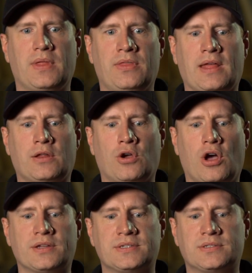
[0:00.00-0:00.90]
that
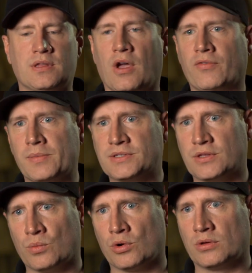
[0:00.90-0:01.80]
causes the governments of
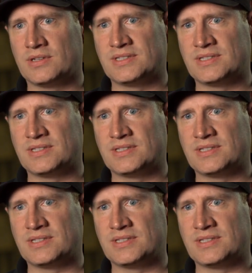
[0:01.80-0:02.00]
the world to